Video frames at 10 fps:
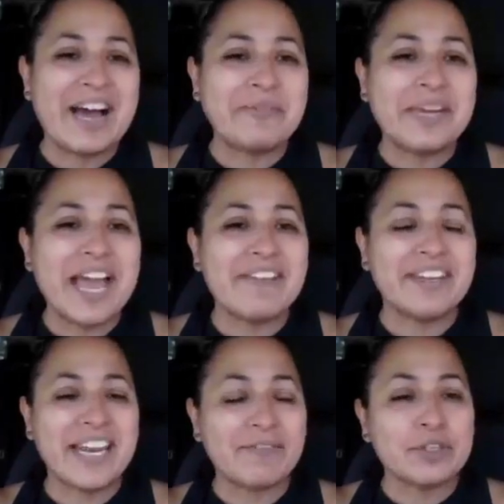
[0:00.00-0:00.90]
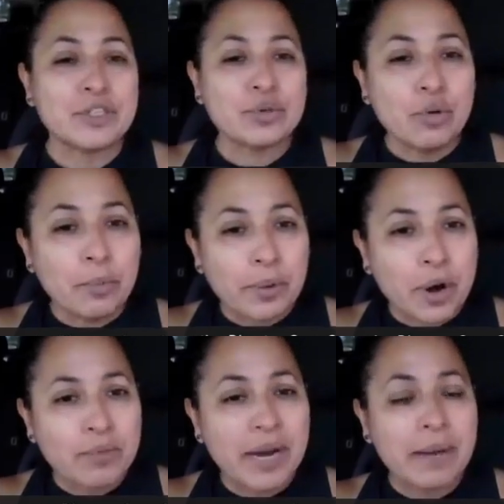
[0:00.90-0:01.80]
We have an after-school
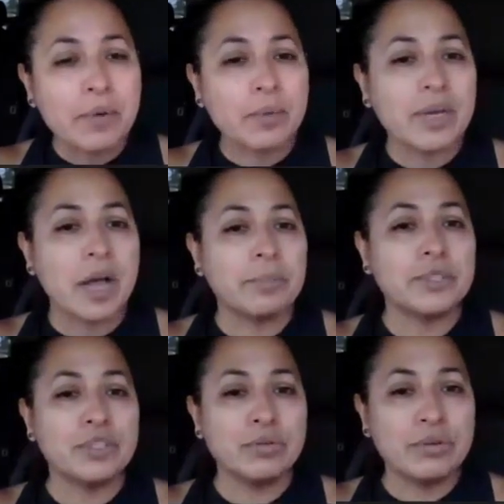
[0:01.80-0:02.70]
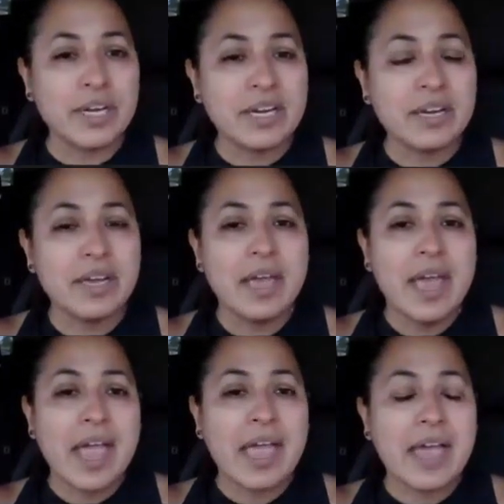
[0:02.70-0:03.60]
program where we help with tutoring,
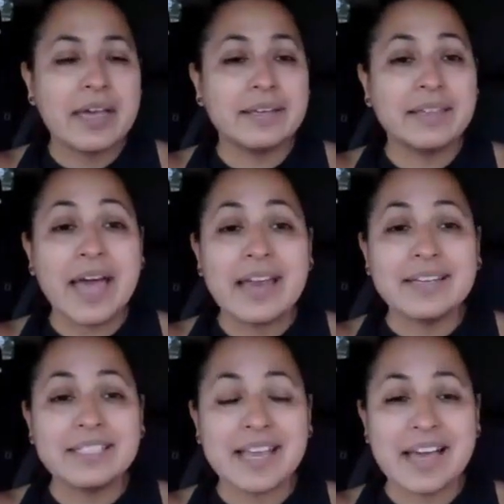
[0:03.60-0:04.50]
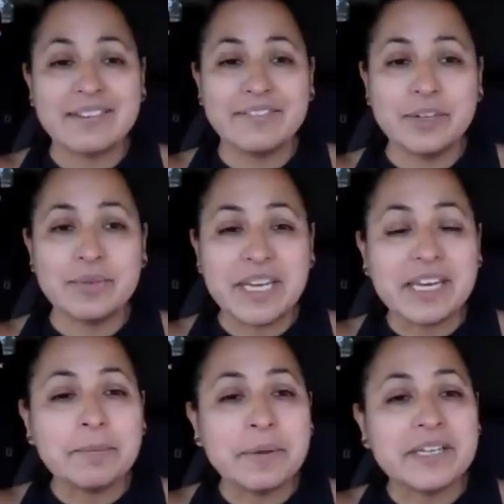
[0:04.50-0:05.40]
and that is kind of
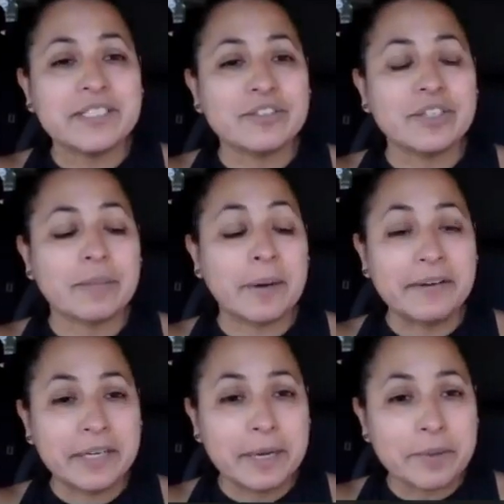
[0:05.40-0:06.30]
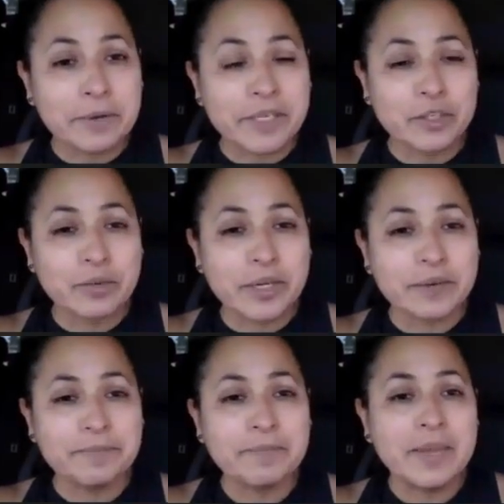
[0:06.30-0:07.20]
unique because there's a parent component to it.
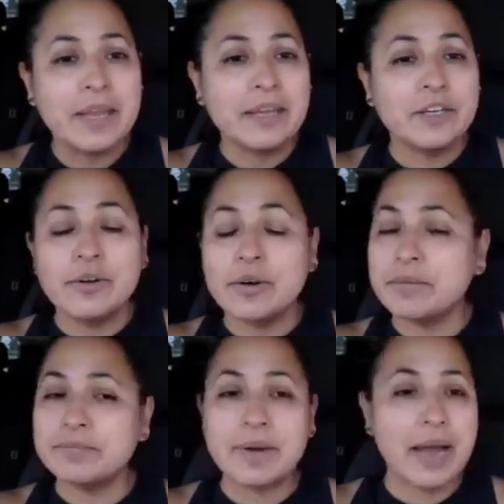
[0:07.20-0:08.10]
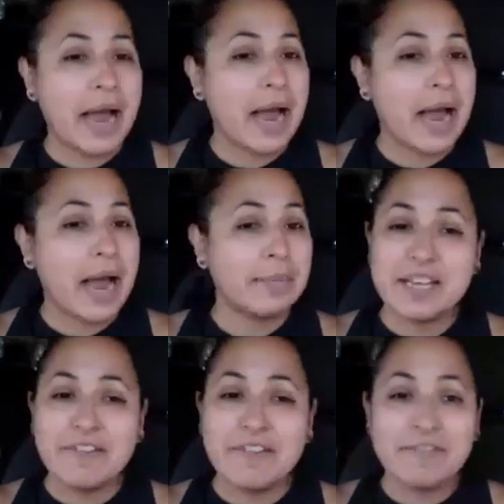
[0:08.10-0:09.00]
I myself
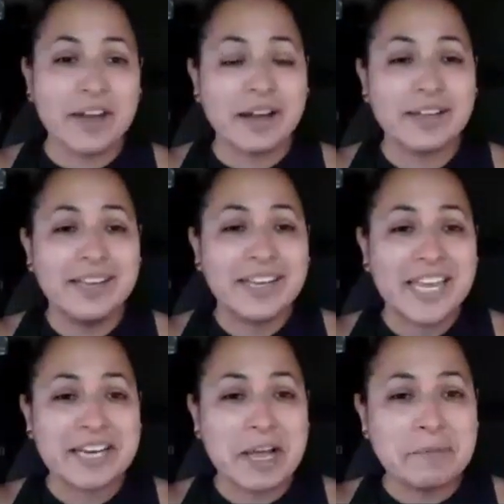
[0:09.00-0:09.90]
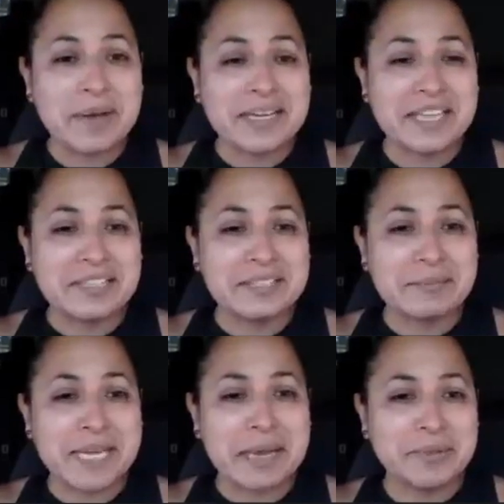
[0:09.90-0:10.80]
can't help my son
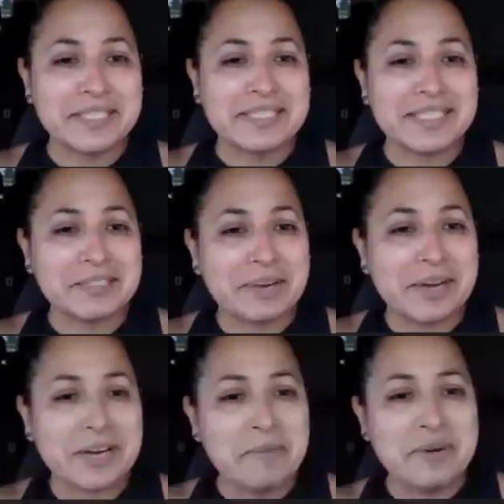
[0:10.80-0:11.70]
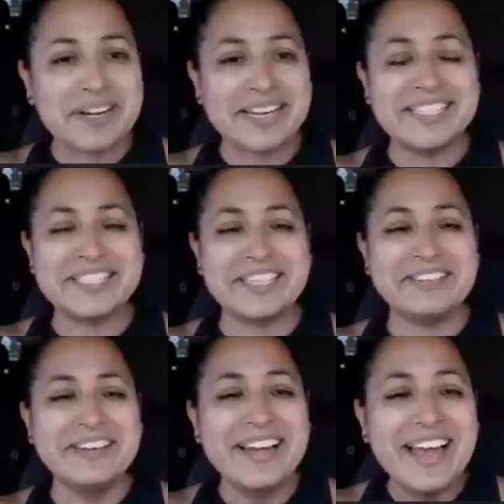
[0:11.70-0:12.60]
sometimes with his 6th grade homework. And
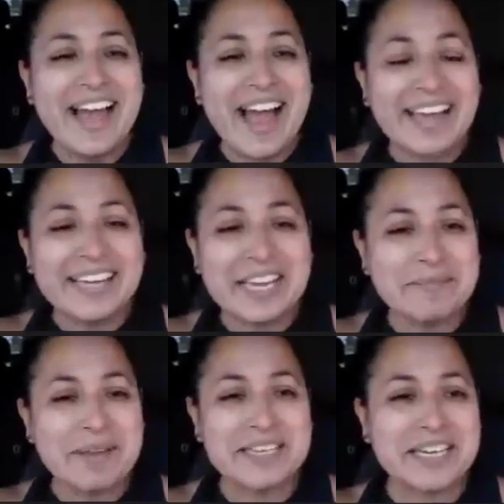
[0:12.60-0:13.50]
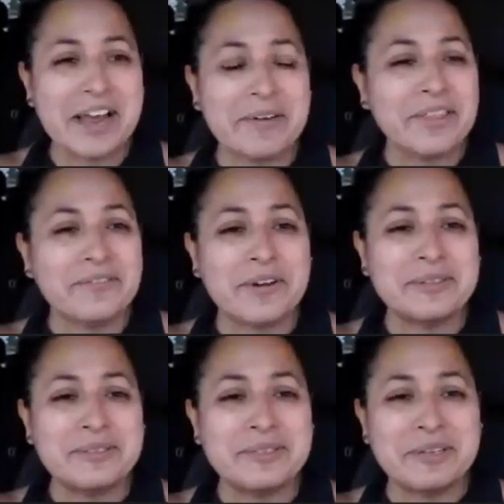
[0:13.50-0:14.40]
so I can't imagine how other
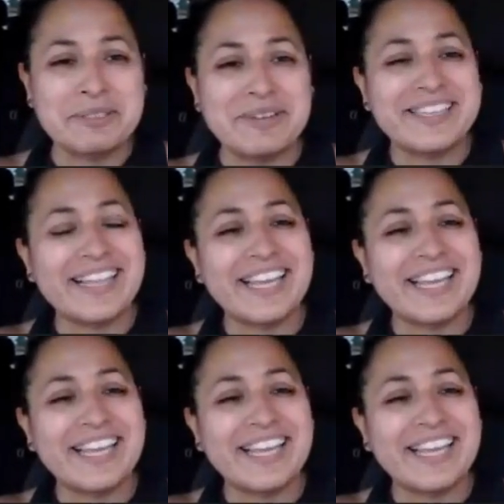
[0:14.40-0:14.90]
folks who don't speak the